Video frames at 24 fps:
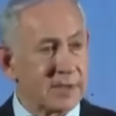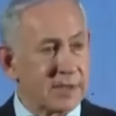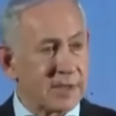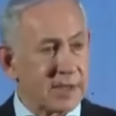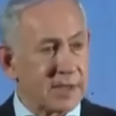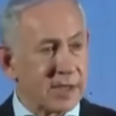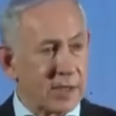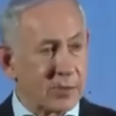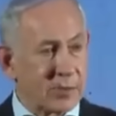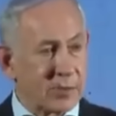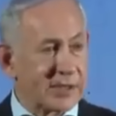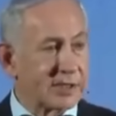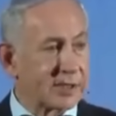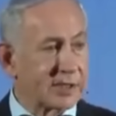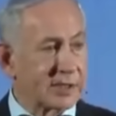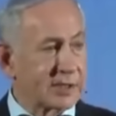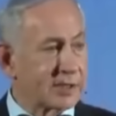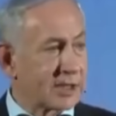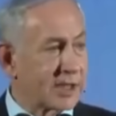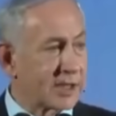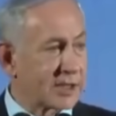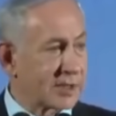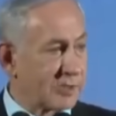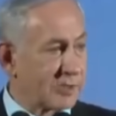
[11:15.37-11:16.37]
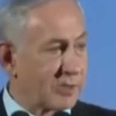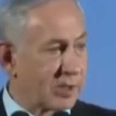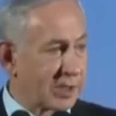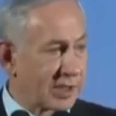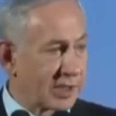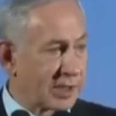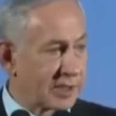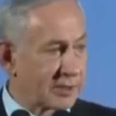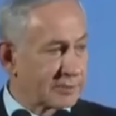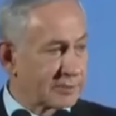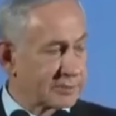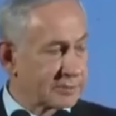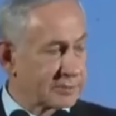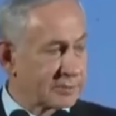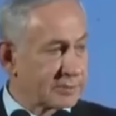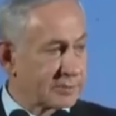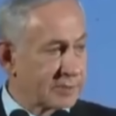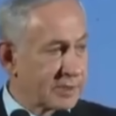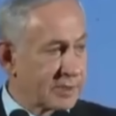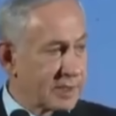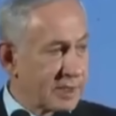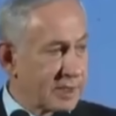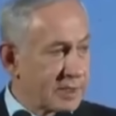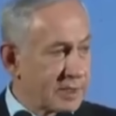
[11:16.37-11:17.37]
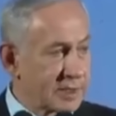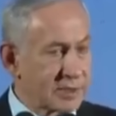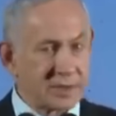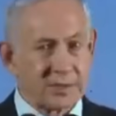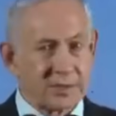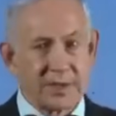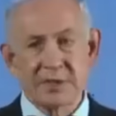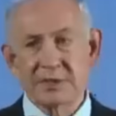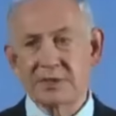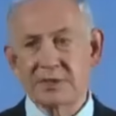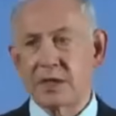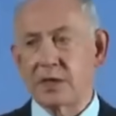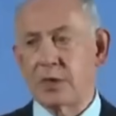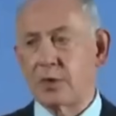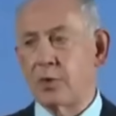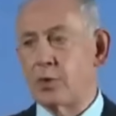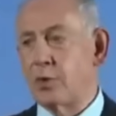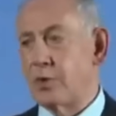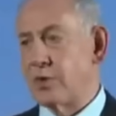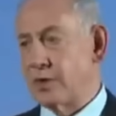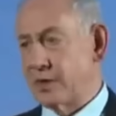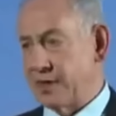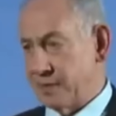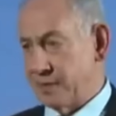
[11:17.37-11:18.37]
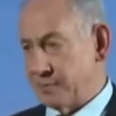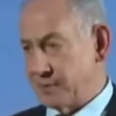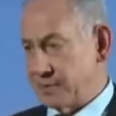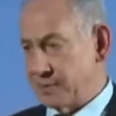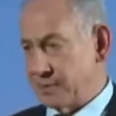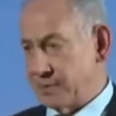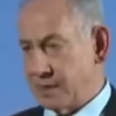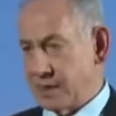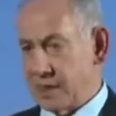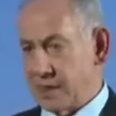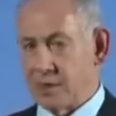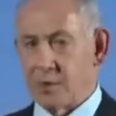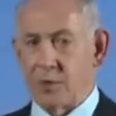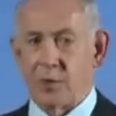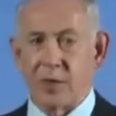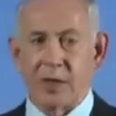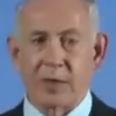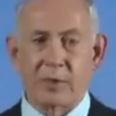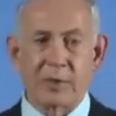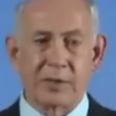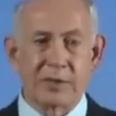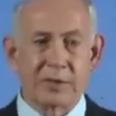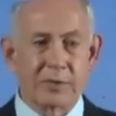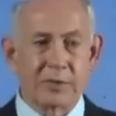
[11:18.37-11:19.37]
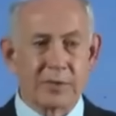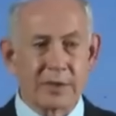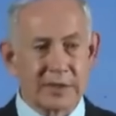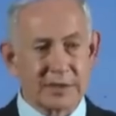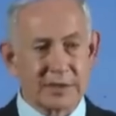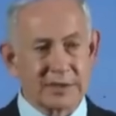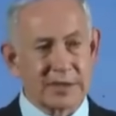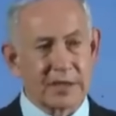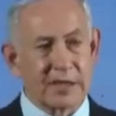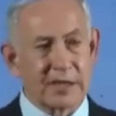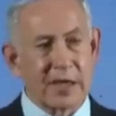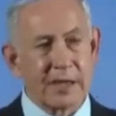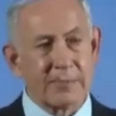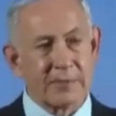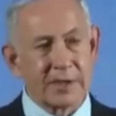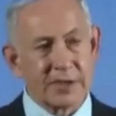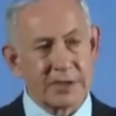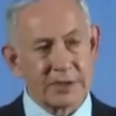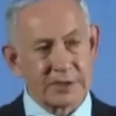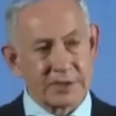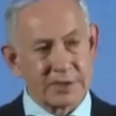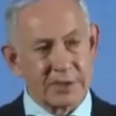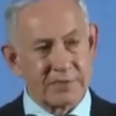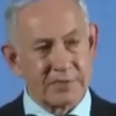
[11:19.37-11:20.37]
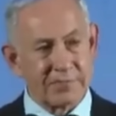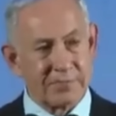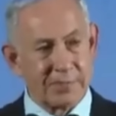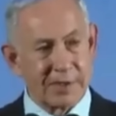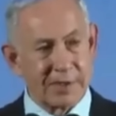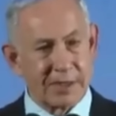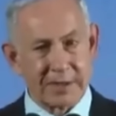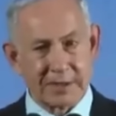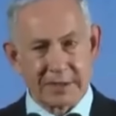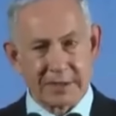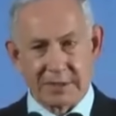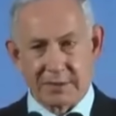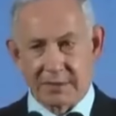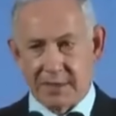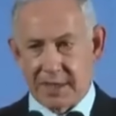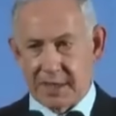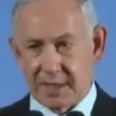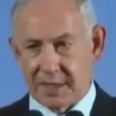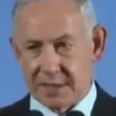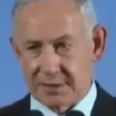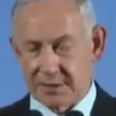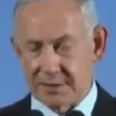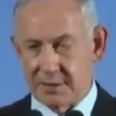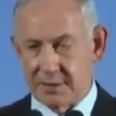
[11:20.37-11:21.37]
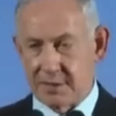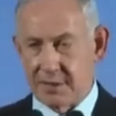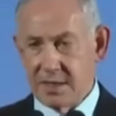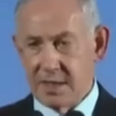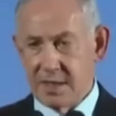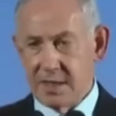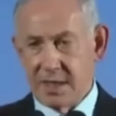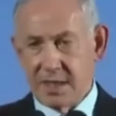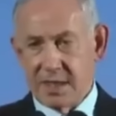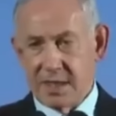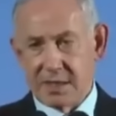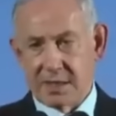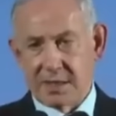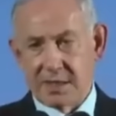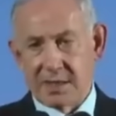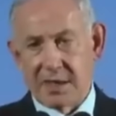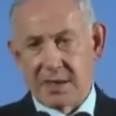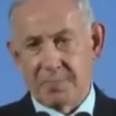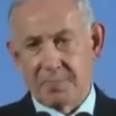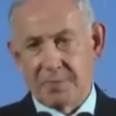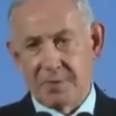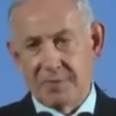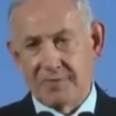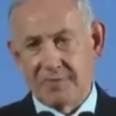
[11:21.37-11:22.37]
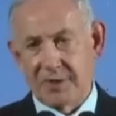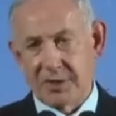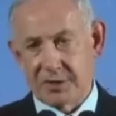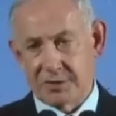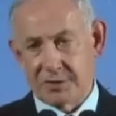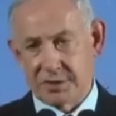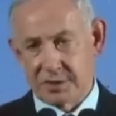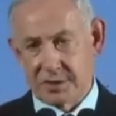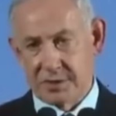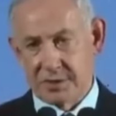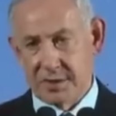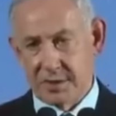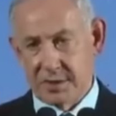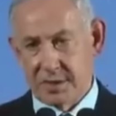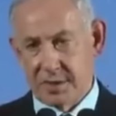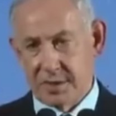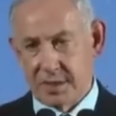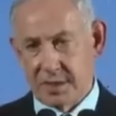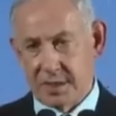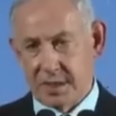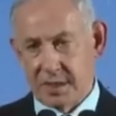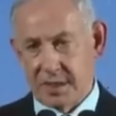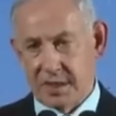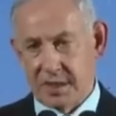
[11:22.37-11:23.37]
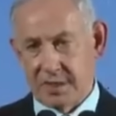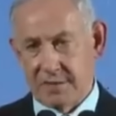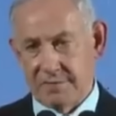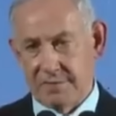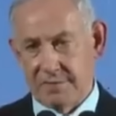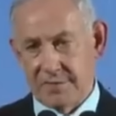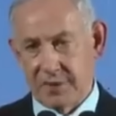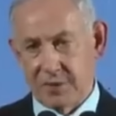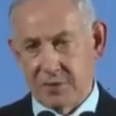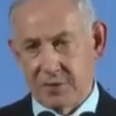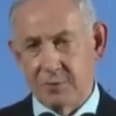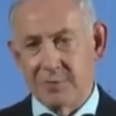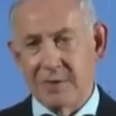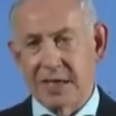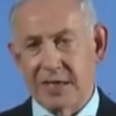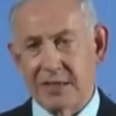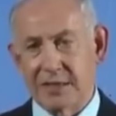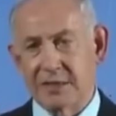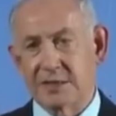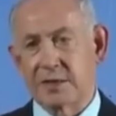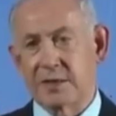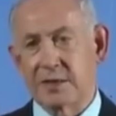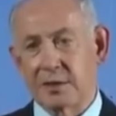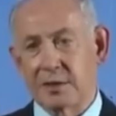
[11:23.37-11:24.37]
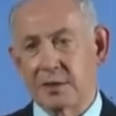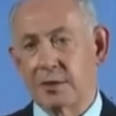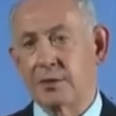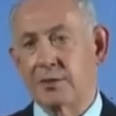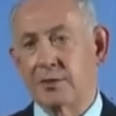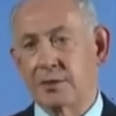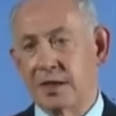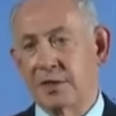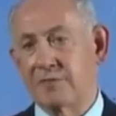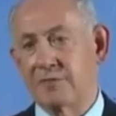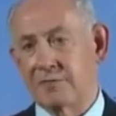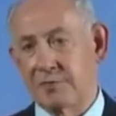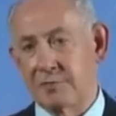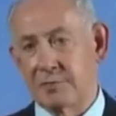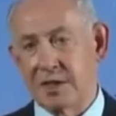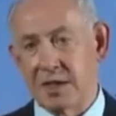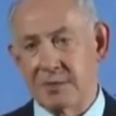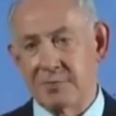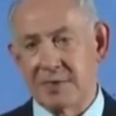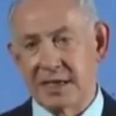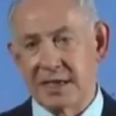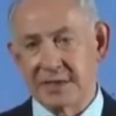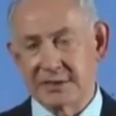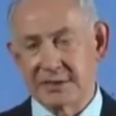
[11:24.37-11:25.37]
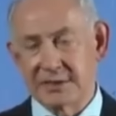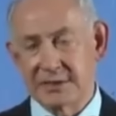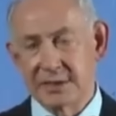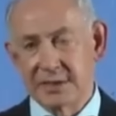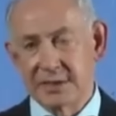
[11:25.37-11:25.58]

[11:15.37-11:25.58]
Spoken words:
And we intend to get them all out. So these are our war aims. And the way we do it is a combination of military action and the deprivation of humanitarian looting from Hamas.